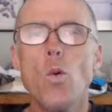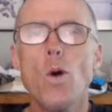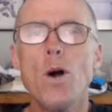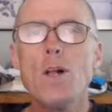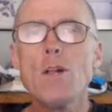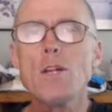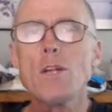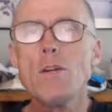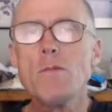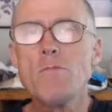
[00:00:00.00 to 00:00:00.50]

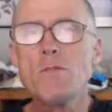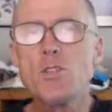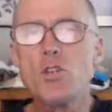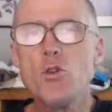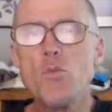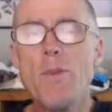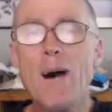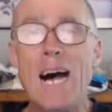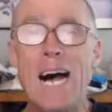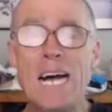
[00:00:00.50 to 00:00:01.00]
Welcome to
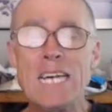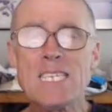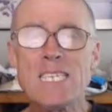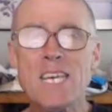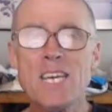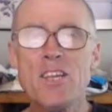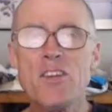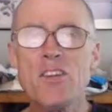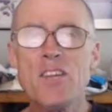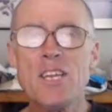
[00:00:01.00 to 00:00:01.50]
Bahasa
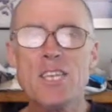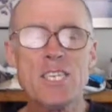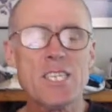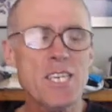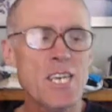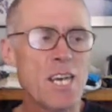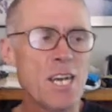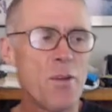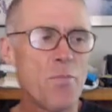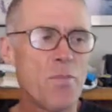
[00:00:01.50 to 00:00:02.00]

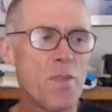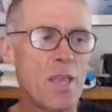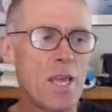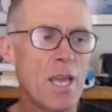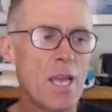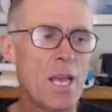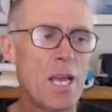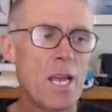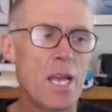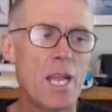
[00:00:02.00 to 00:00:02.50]
Indonesia,
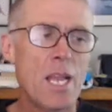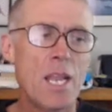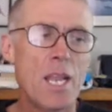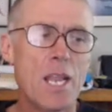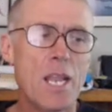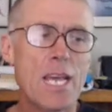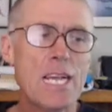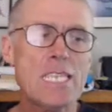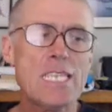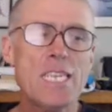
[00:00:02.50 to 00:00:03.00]

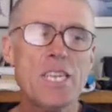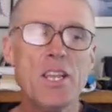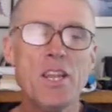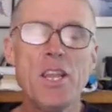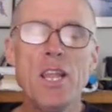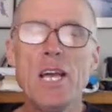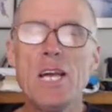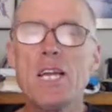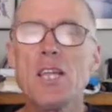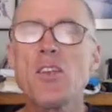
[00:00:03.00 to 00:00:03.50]

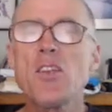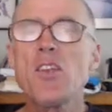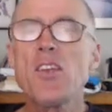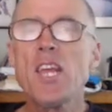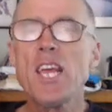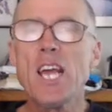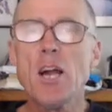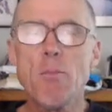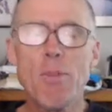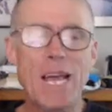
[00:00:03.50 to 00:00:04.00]
lesson
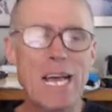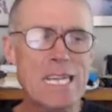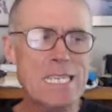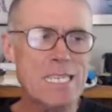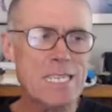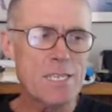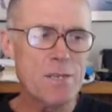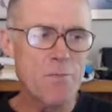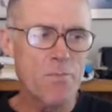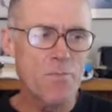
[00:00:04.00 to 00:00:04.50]
13,
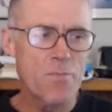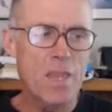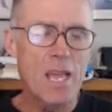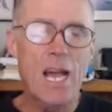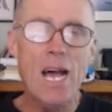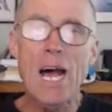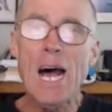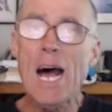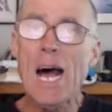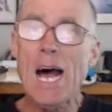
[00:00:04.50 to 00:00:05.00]

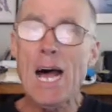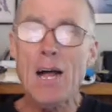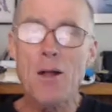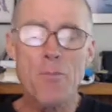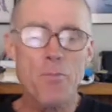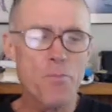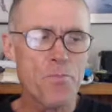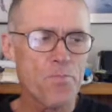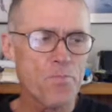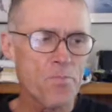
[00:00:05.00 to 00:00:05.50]
A.
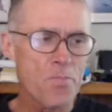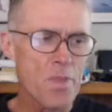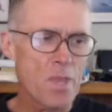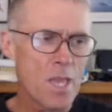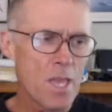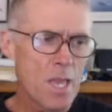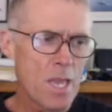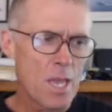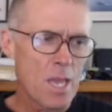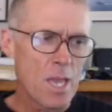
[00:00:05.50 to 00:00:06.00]

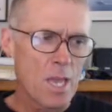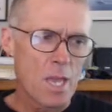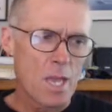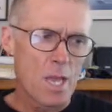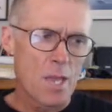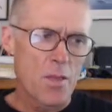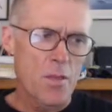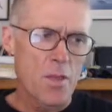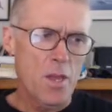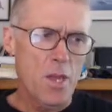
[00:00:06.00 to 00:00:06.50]

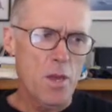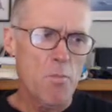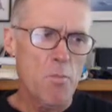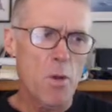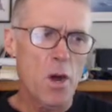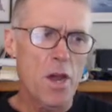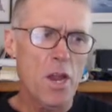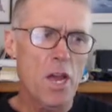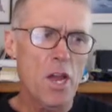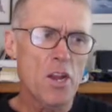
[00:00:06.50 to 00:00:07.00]
There
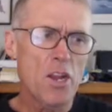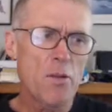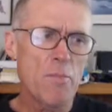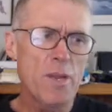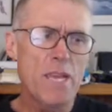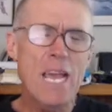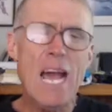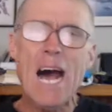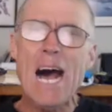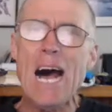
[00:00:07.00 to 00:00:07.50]
might only
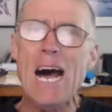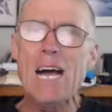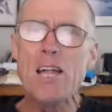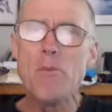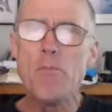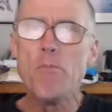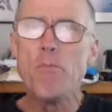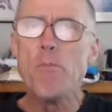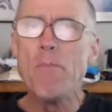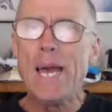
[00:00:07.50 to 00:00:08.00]
be A
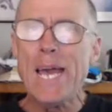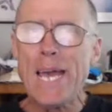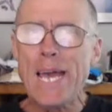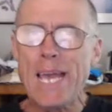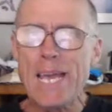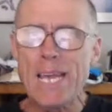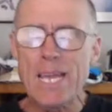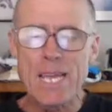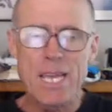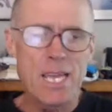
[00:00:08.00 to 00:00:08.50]
and B
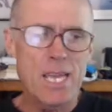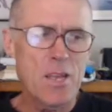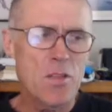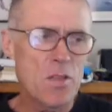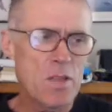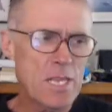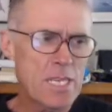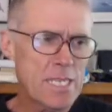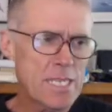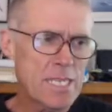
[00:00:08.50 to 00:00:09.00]
in
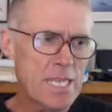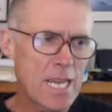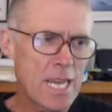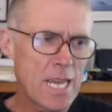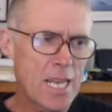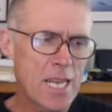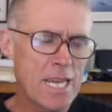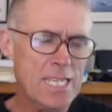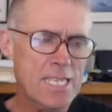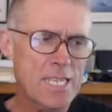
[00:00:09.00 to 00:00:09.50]
this
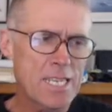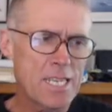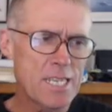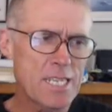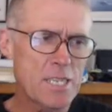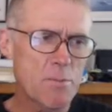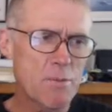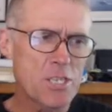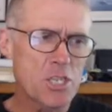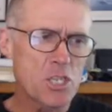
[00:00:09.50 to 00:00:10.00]
lesson.
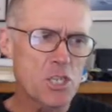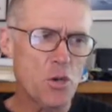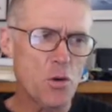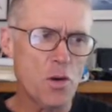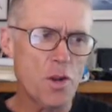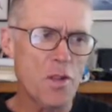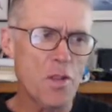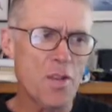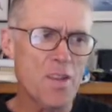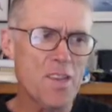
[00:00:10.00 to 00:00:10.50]
It's a bit
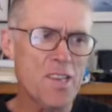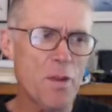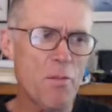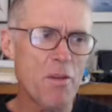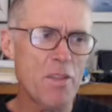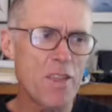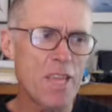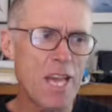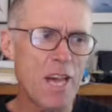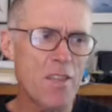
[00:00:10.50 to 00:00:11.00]
shorter than some
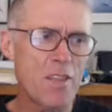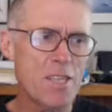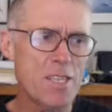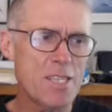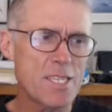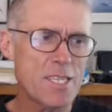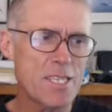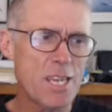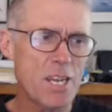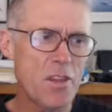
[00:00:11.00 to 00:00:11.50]
of the
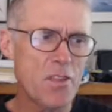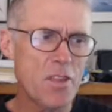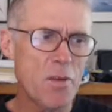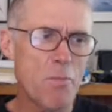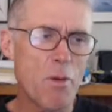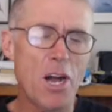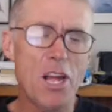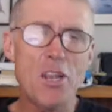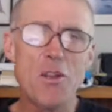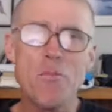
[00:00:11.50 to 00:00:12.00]
others, so there
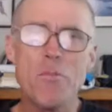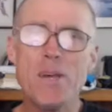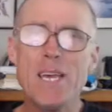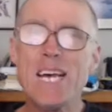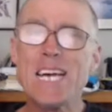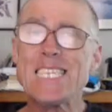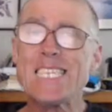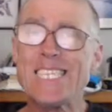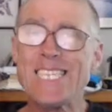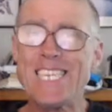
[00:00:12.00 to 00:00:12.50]
mightn't be
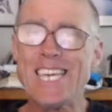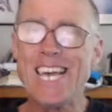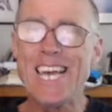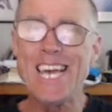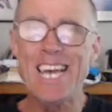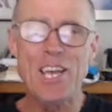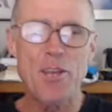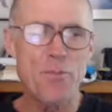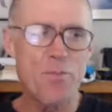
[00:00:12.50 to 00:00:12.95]
a che.